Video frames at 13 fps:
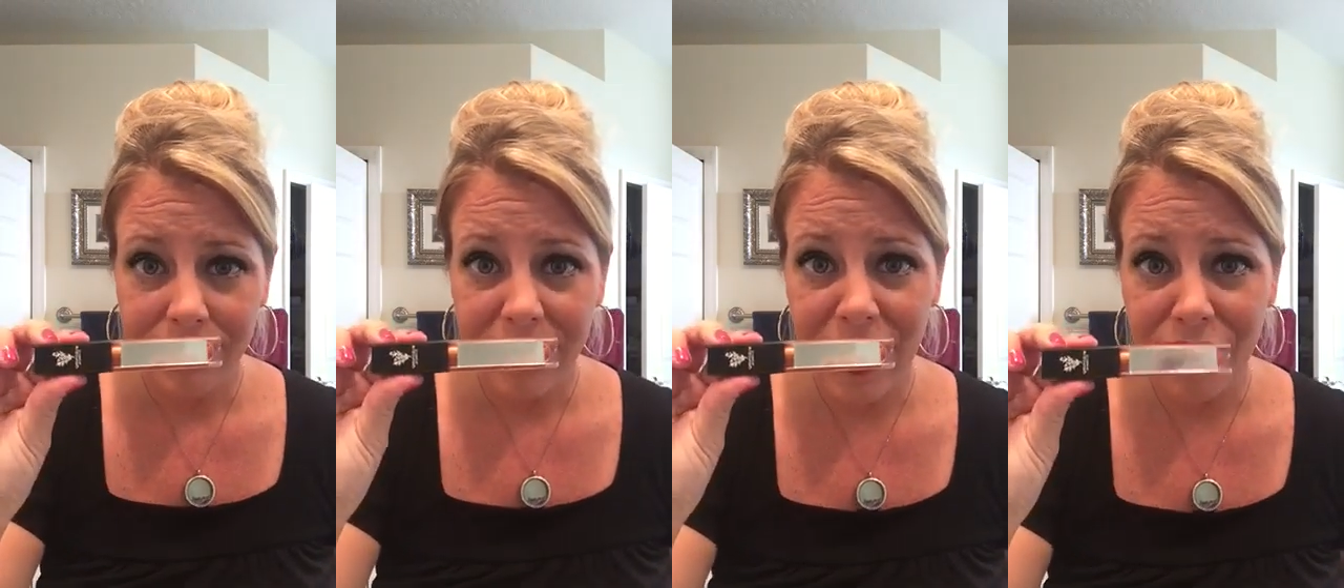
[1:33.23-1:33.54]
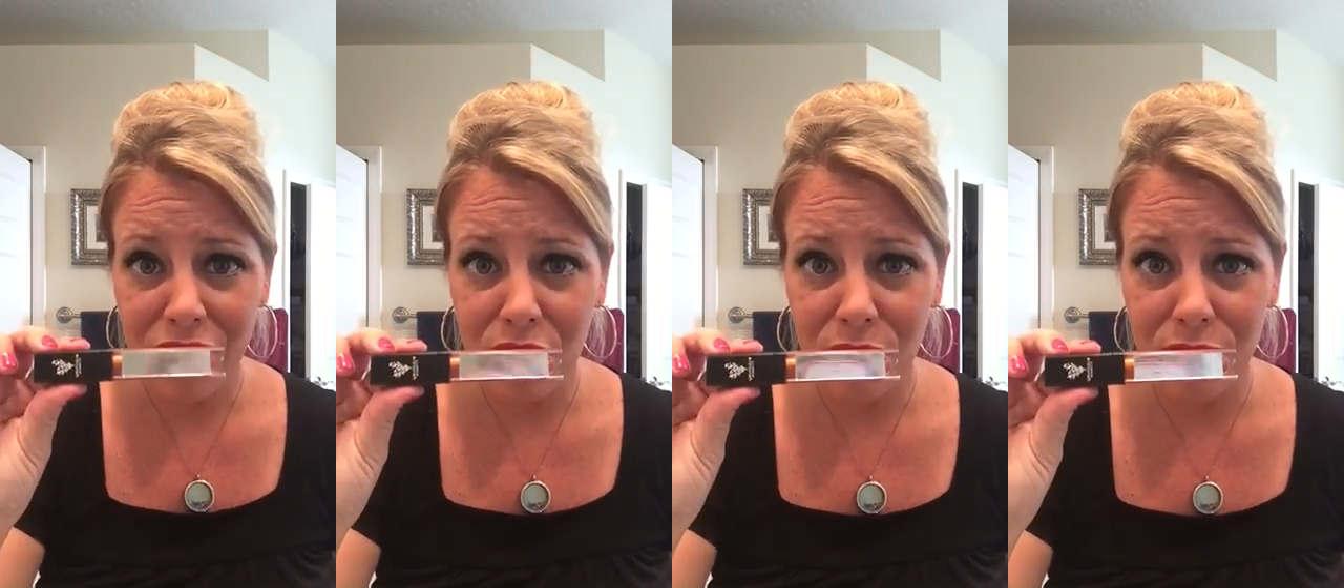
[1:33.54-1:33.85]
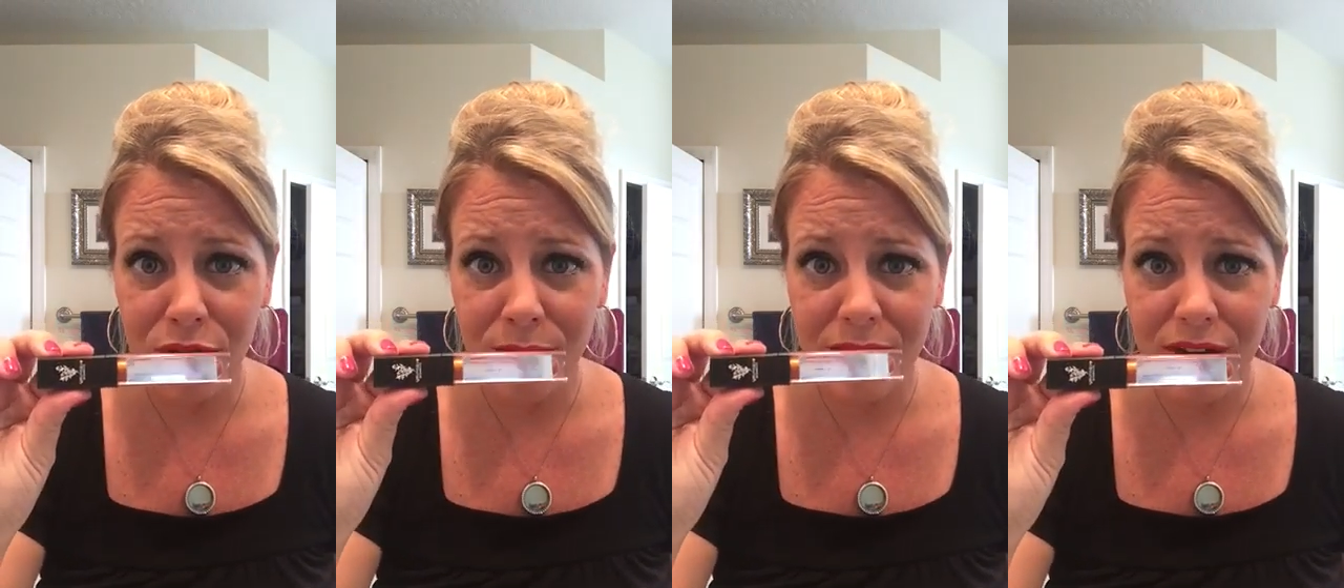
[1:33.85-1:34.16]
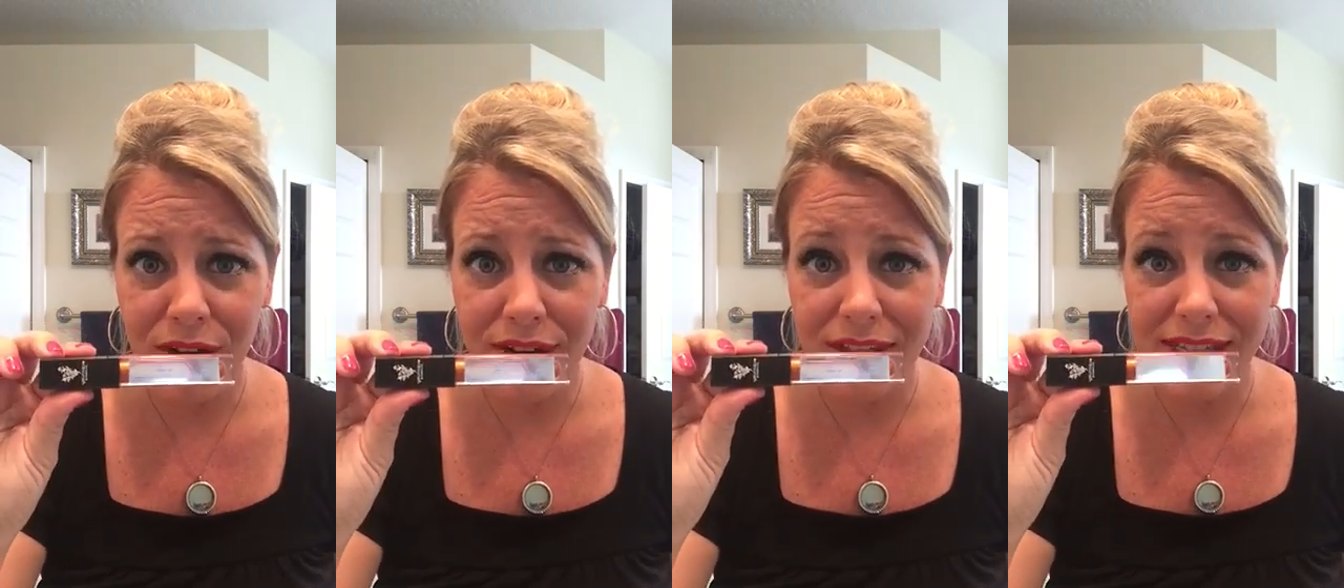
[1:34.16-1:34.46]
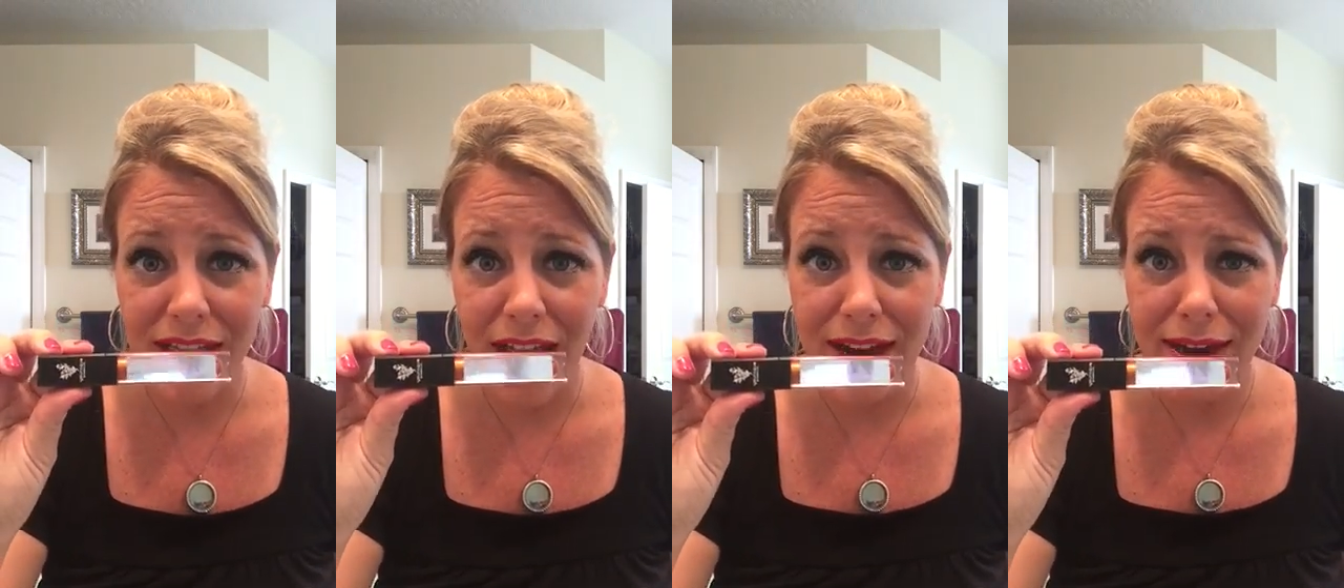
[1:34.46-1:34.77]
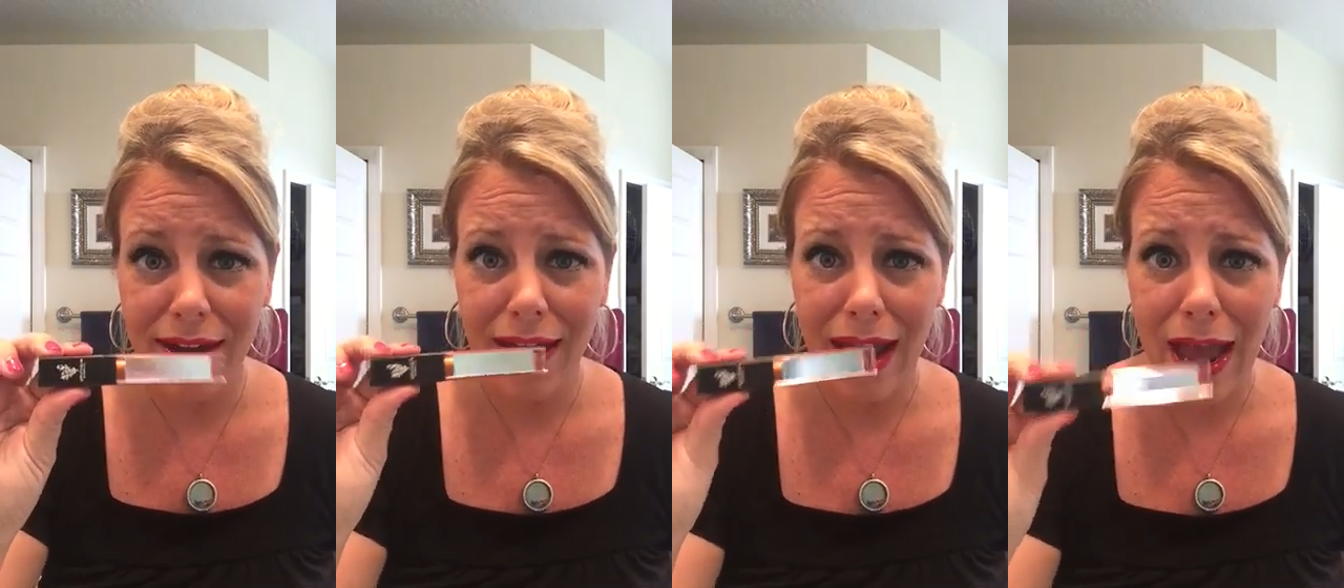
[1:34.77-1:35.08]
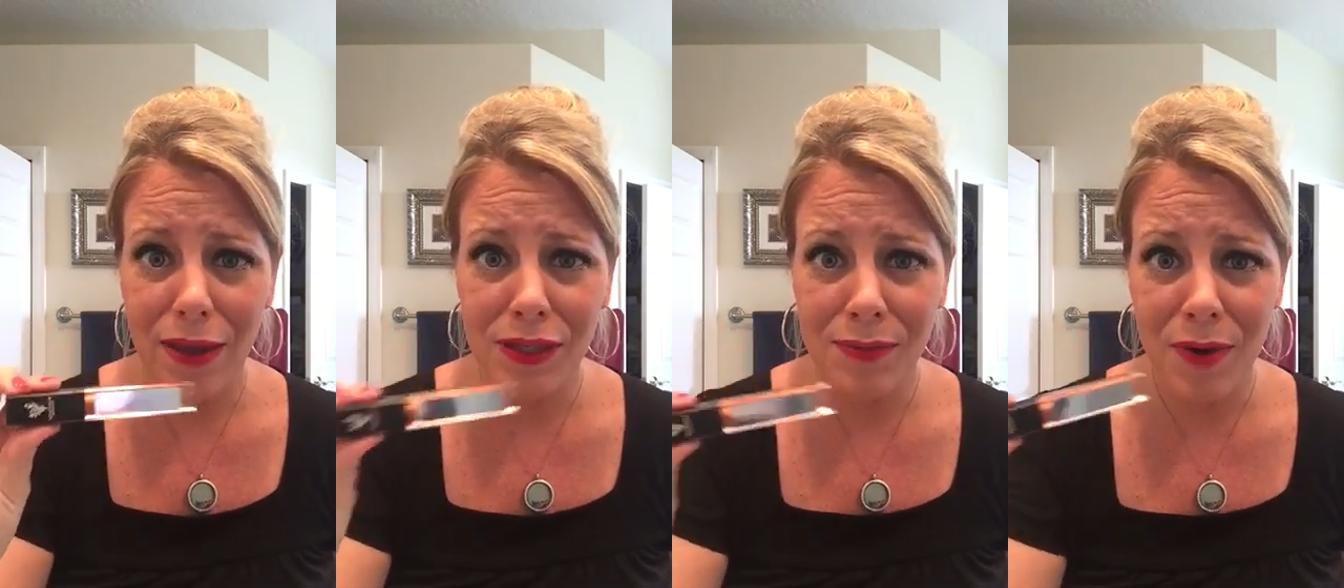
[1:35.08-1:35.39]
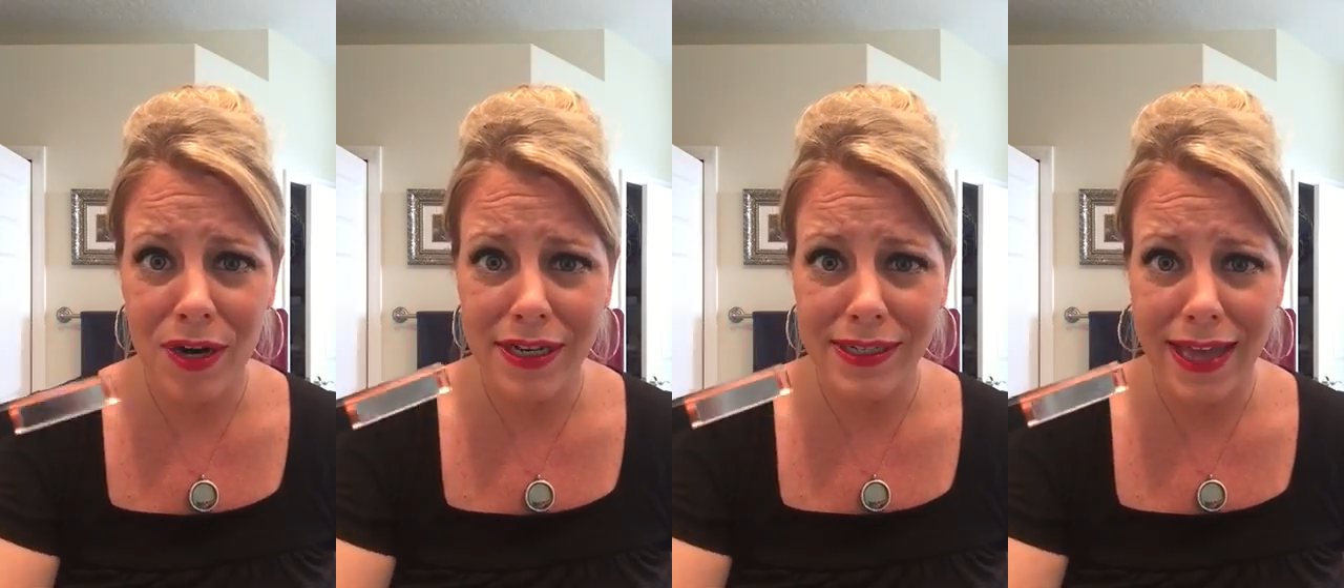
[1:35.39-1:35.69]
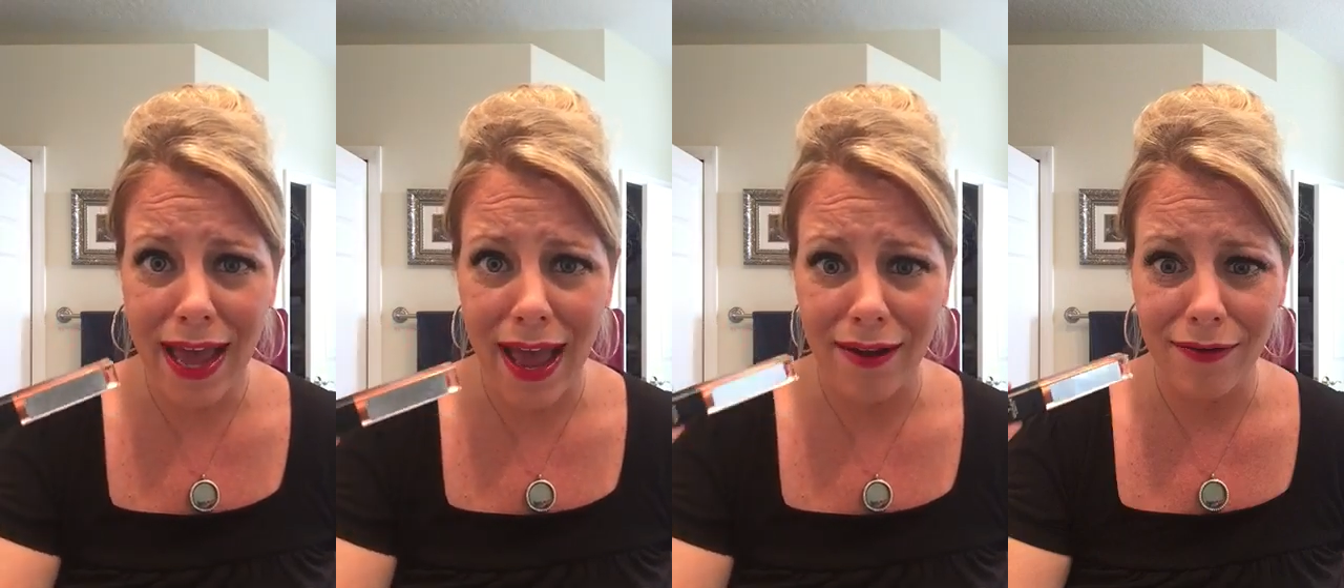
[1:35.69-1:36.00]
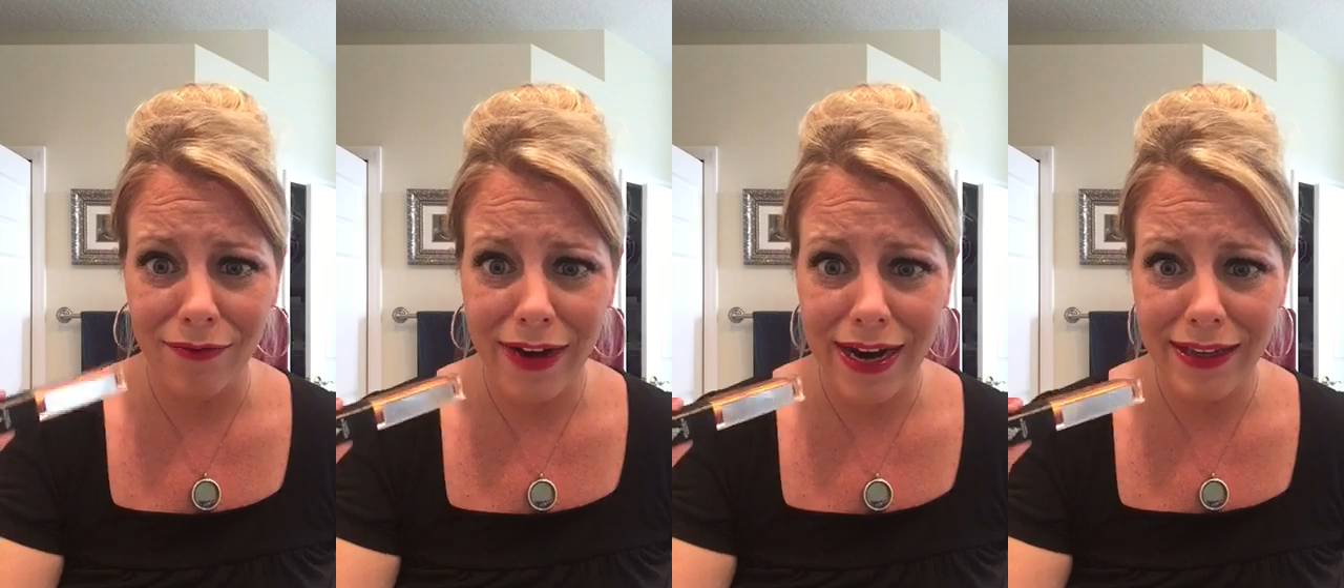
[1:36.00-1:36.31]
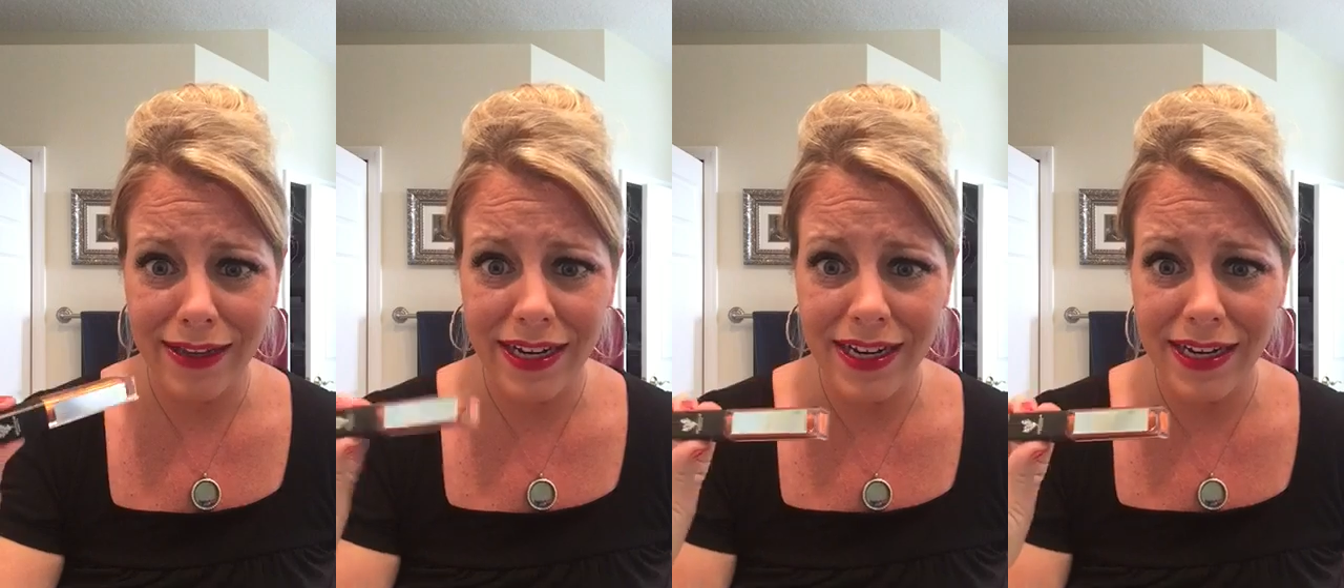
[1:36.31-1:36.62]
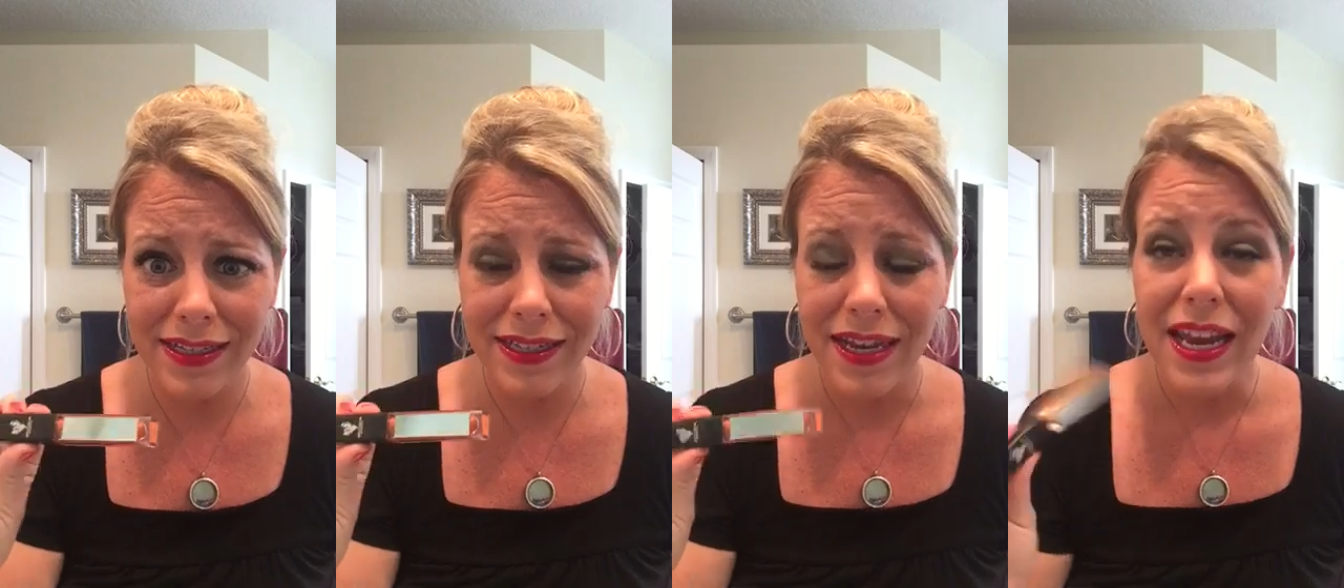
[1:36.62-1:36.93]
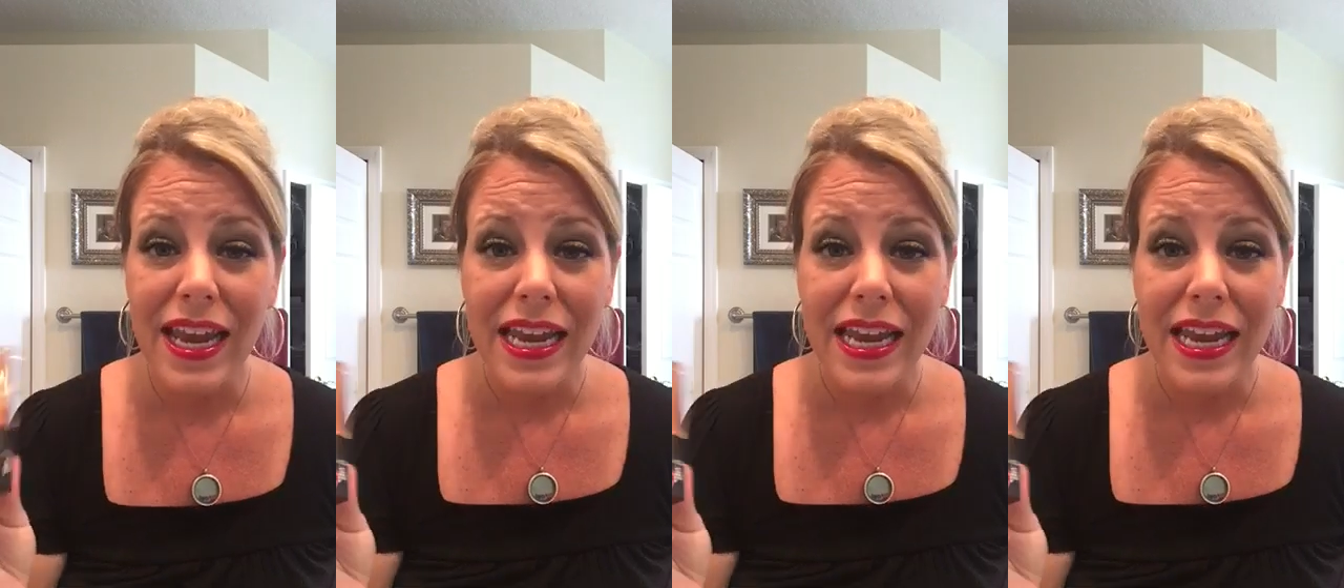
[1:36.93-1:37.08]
they have a cute little mirror on the side. How smart is that, right, ladies?